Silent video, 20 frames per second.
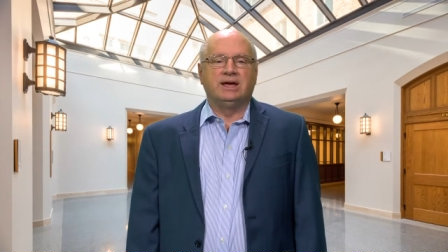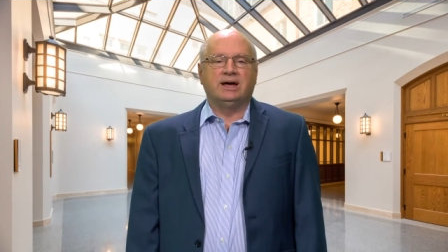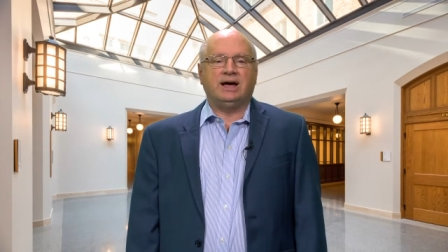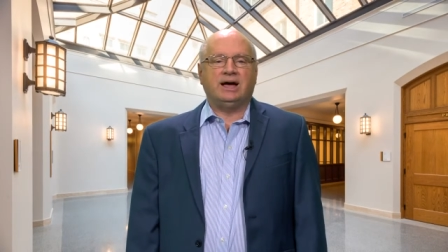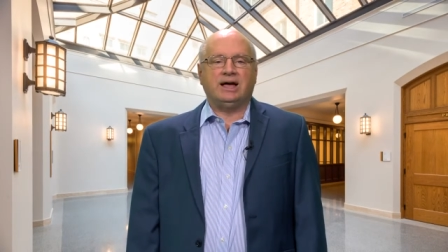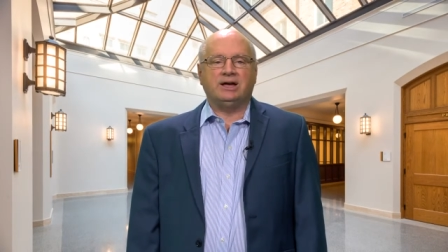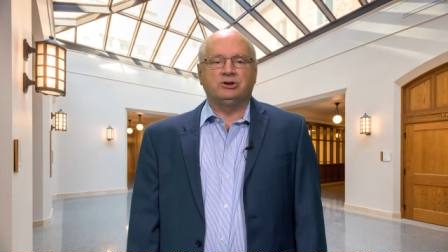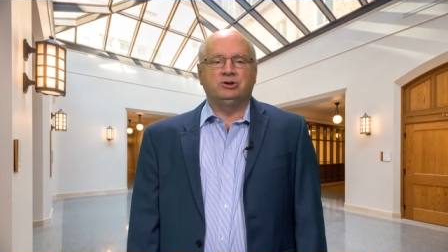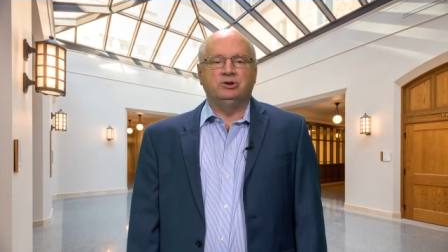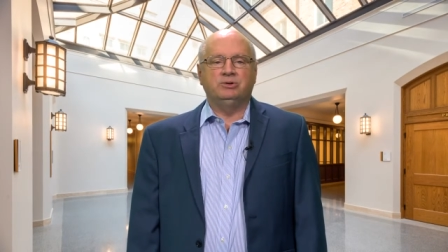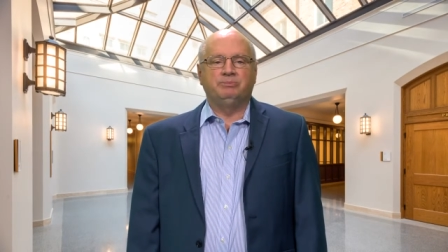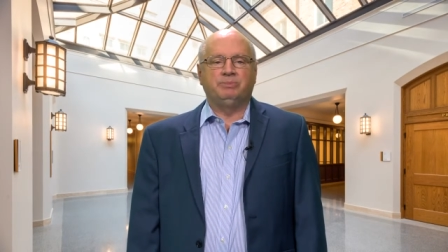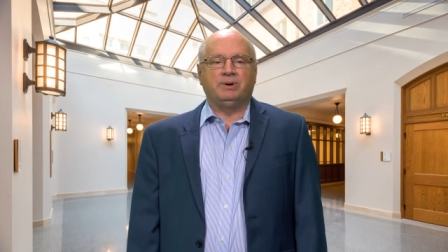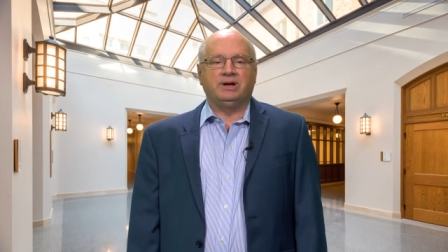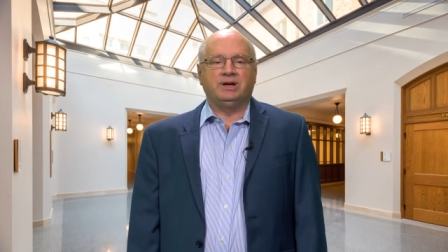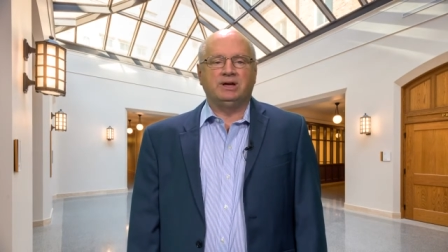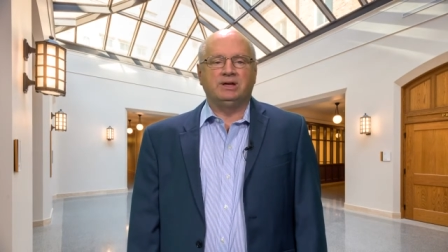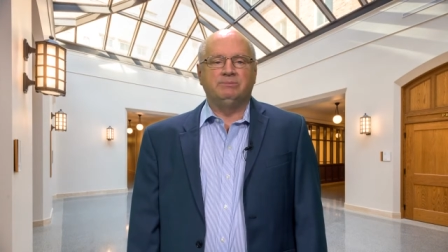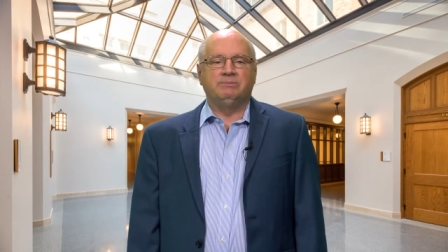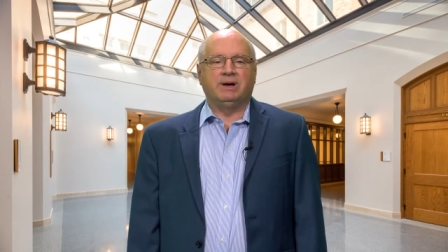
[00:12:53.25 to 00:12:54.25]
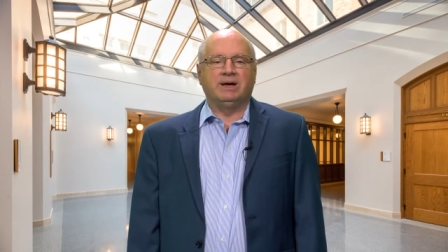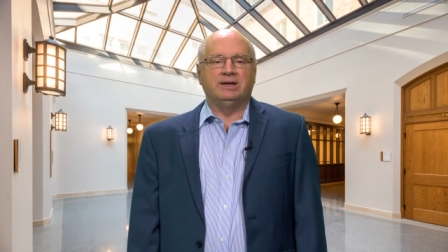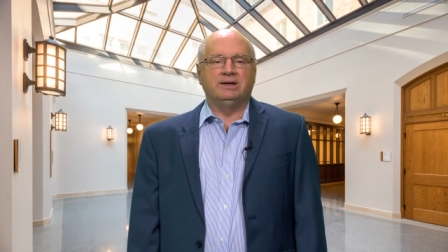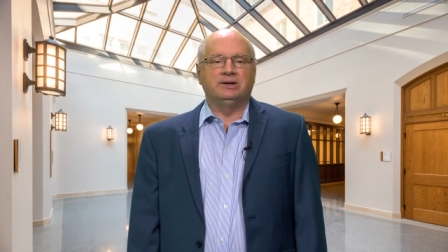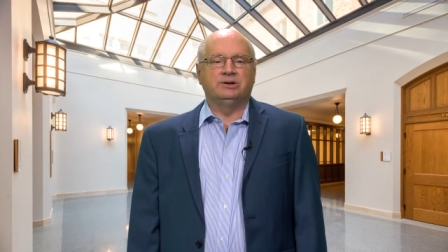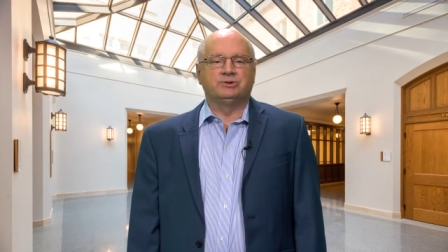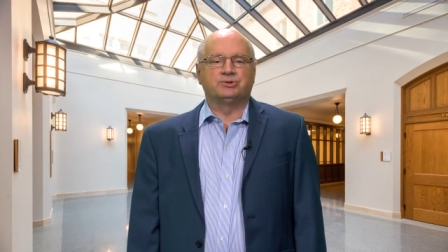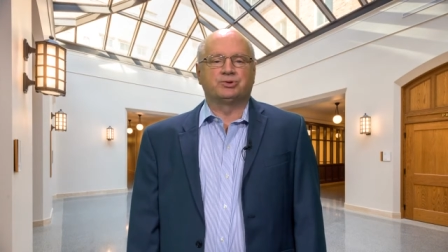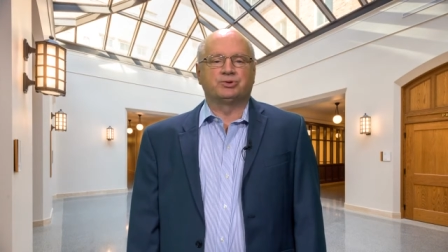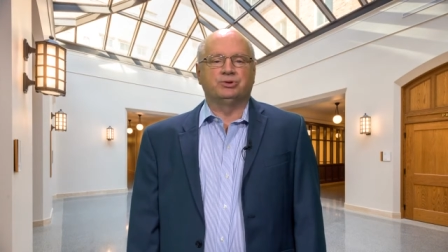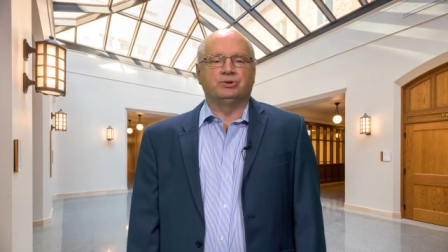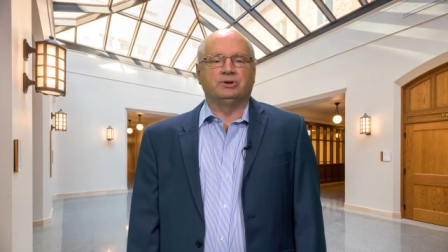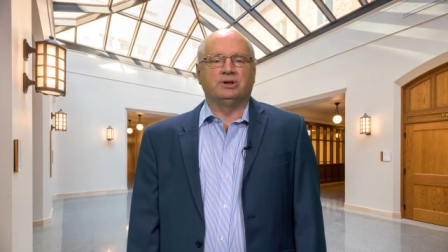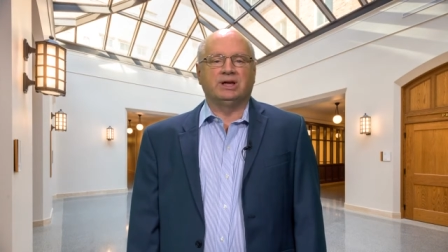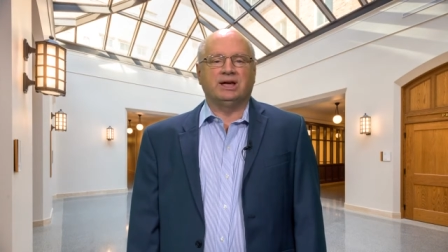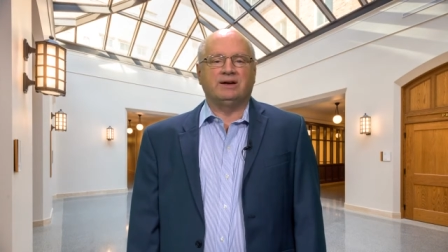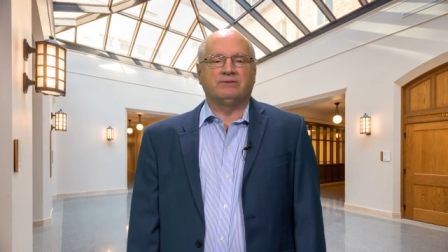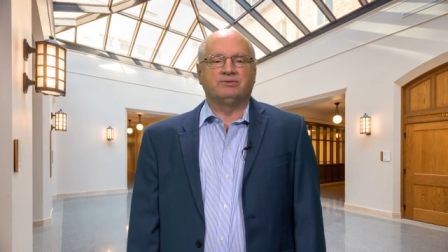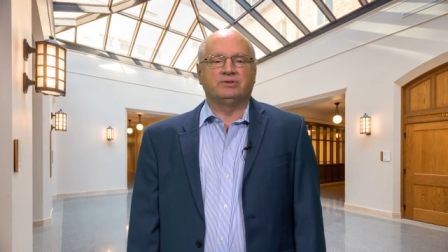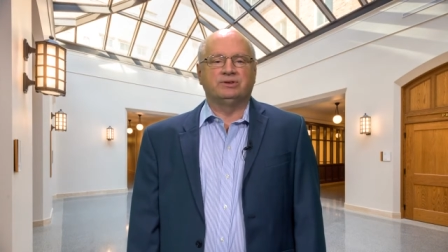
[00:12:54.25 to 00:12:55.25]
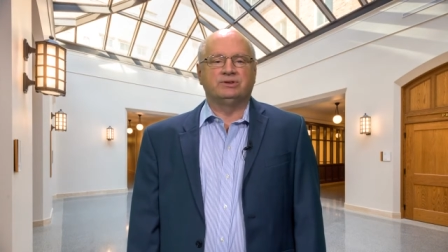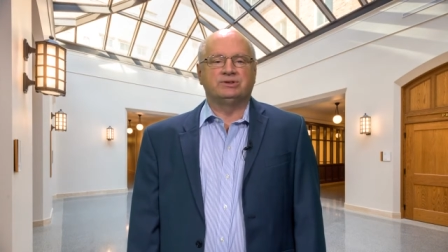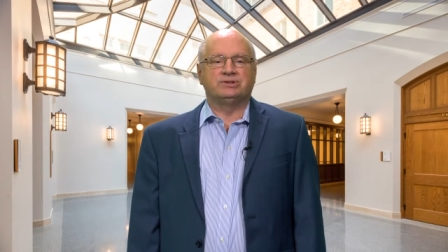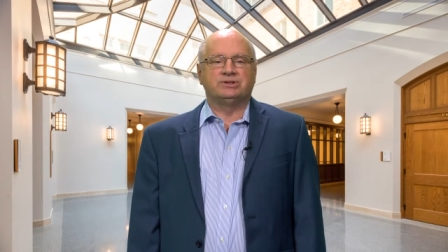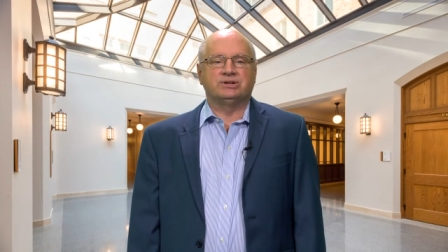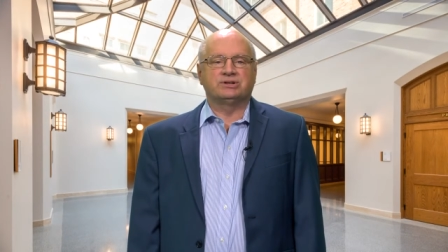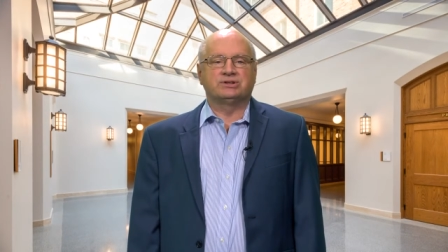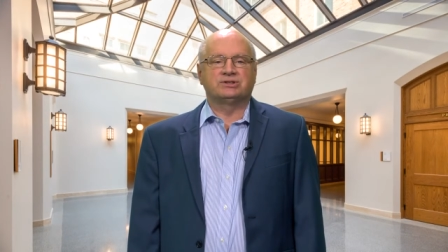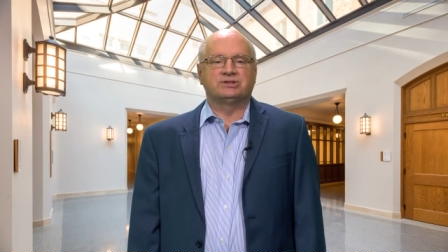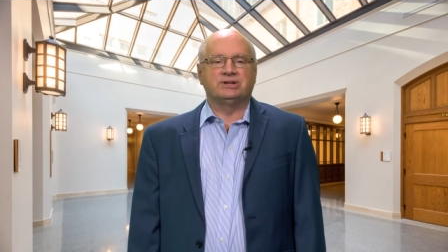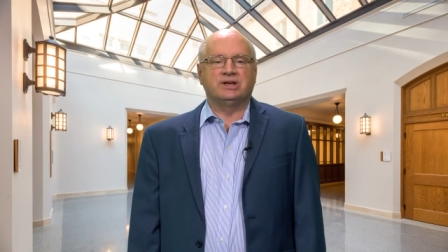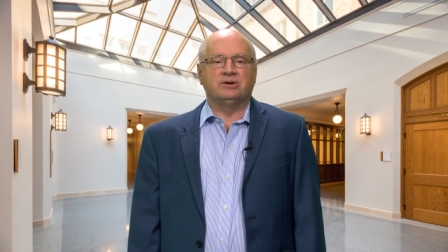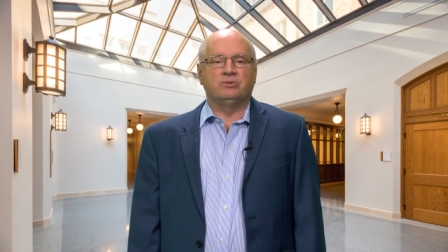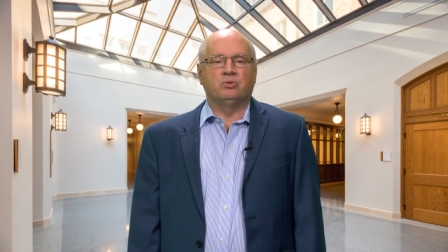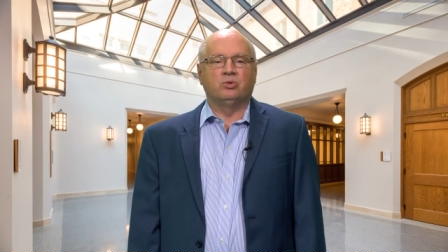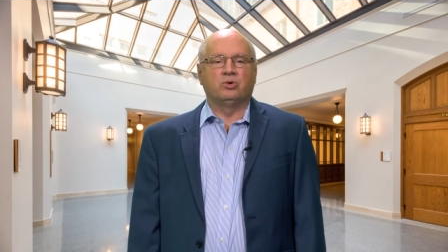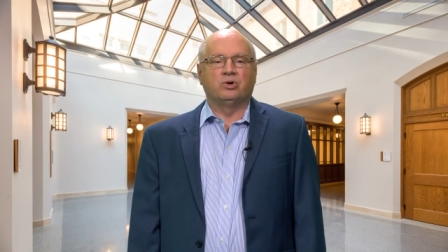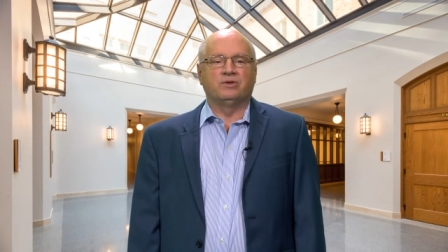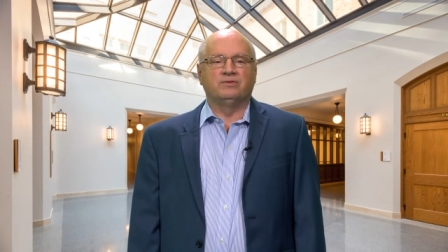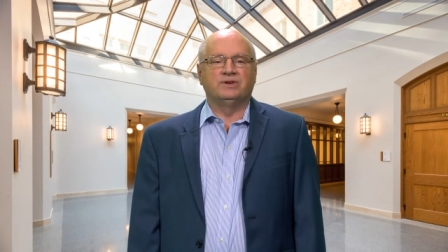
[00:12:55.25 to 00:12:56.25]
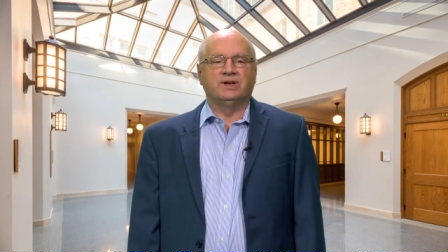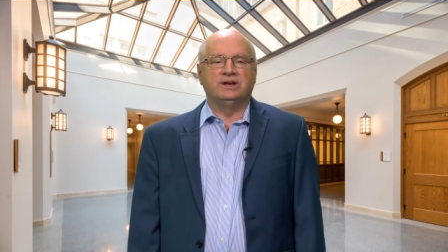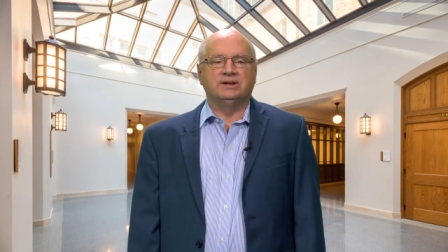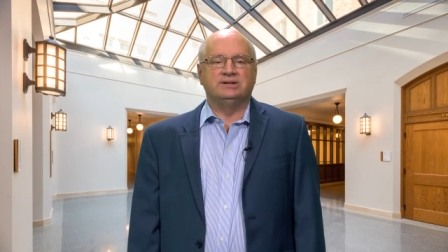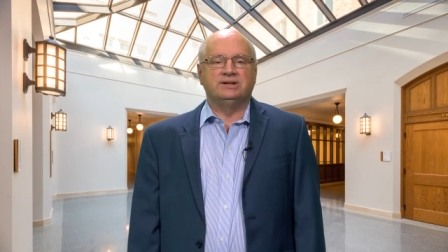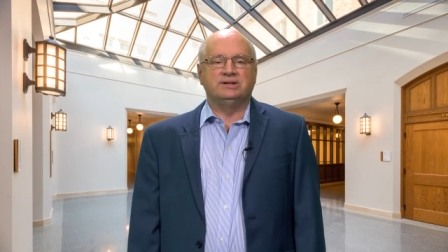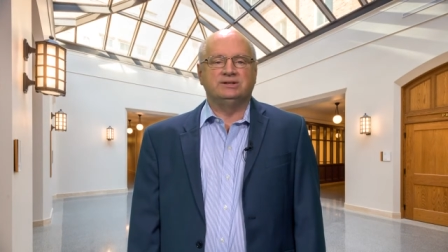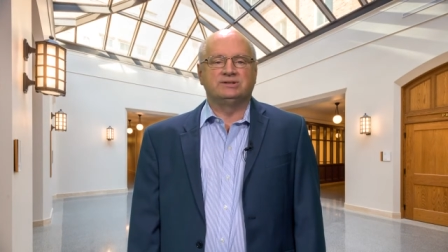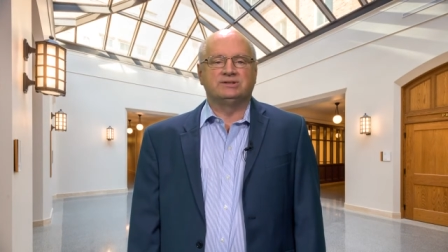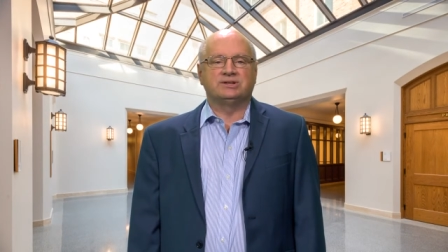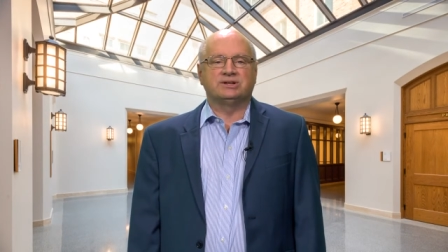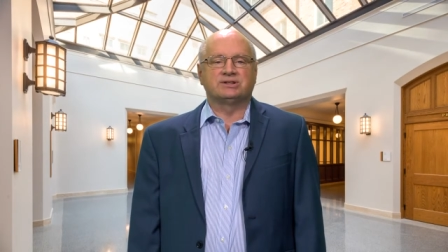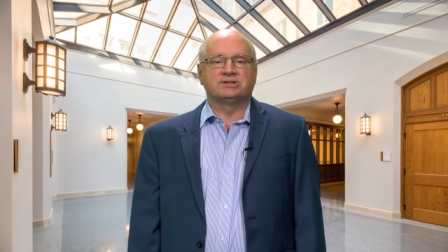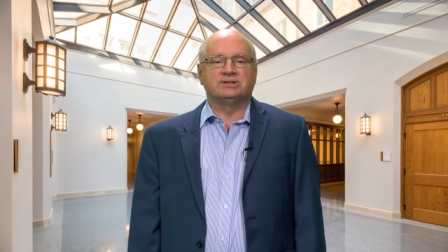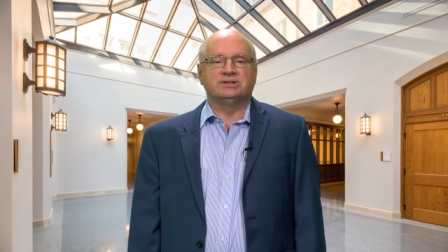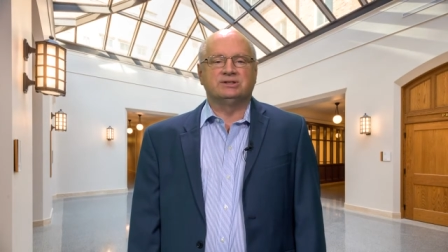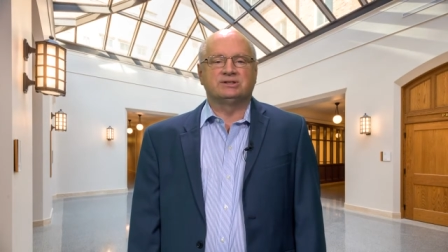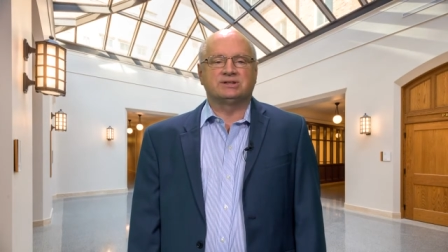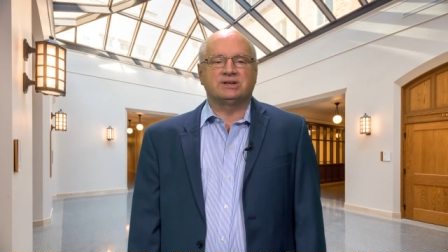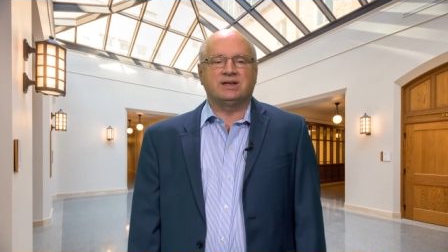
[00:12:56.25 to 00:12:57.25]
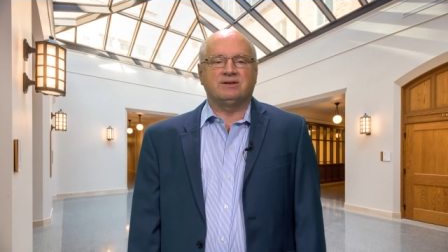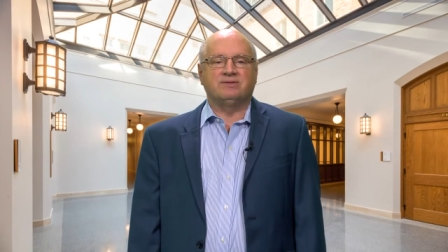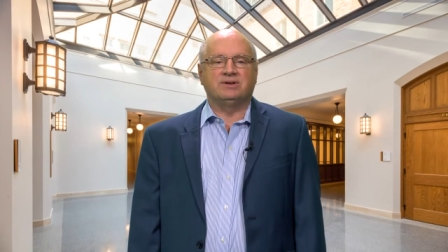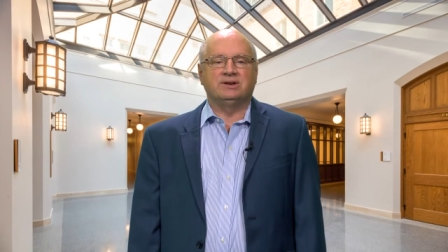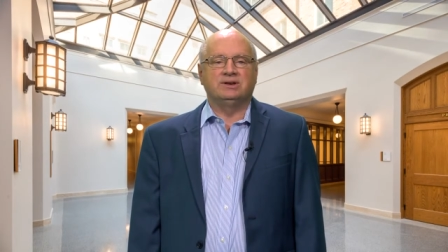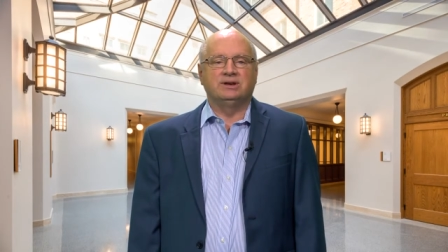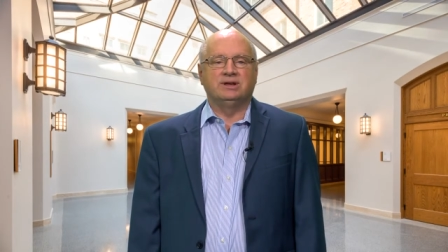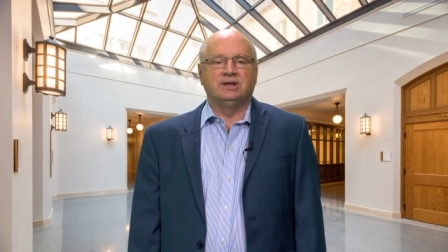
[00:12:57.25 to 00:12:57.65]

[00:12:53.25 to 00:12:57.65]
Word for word: occupied by Israel after the Six-Day War of nineteen sixty-seven,